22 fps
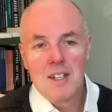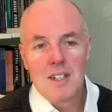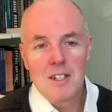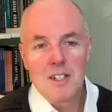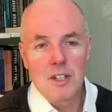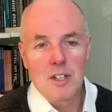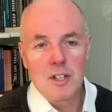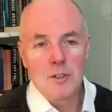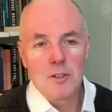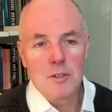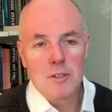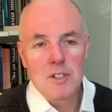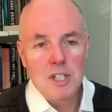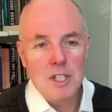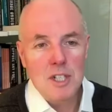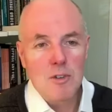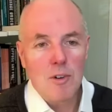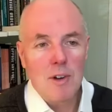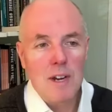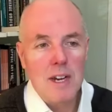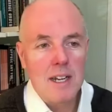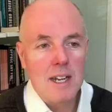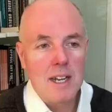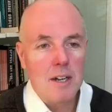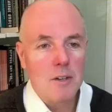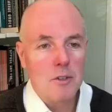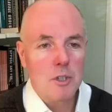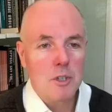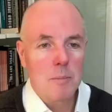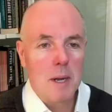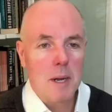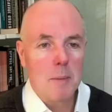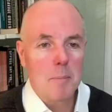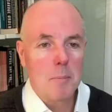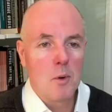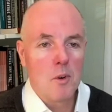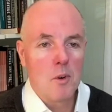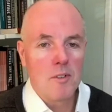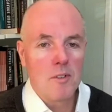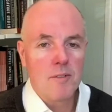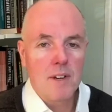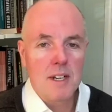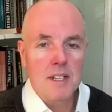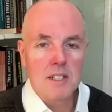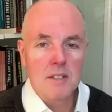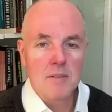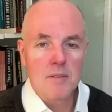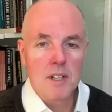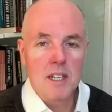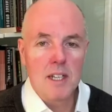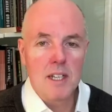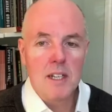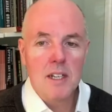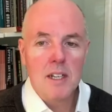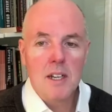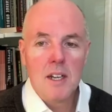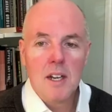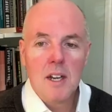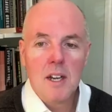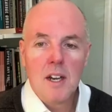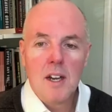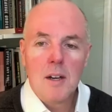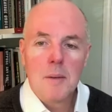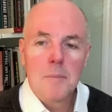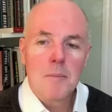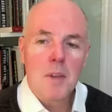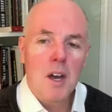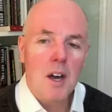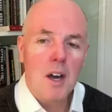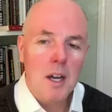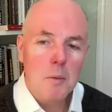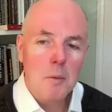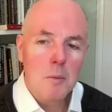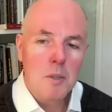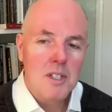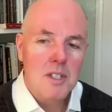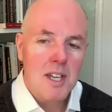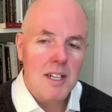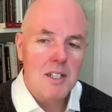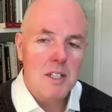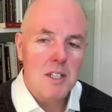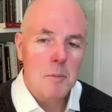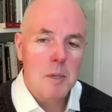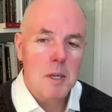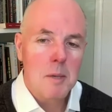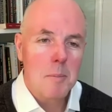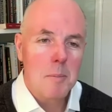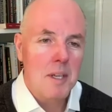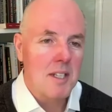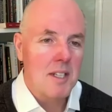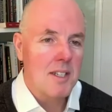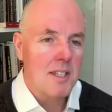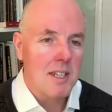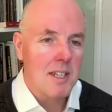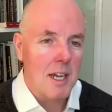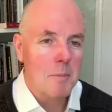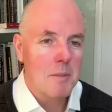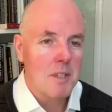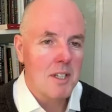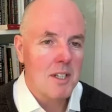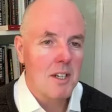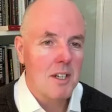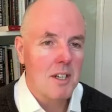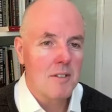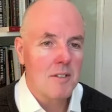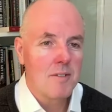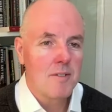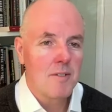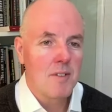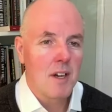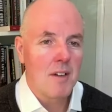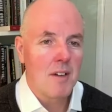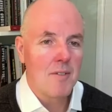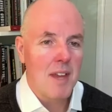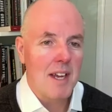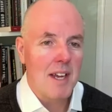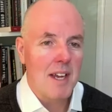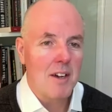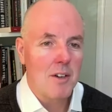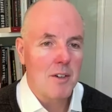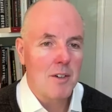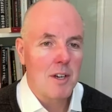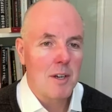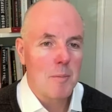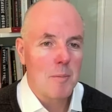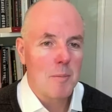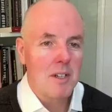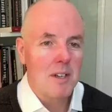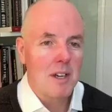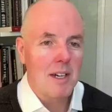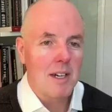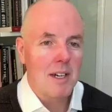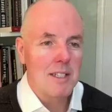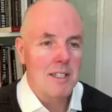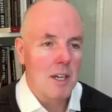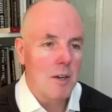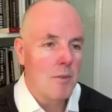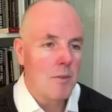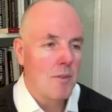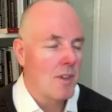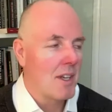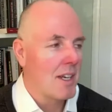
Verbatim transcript: you know, degrade Al Shabaab more effectively. I would tend to be a bit skeptical of of that argument. I don't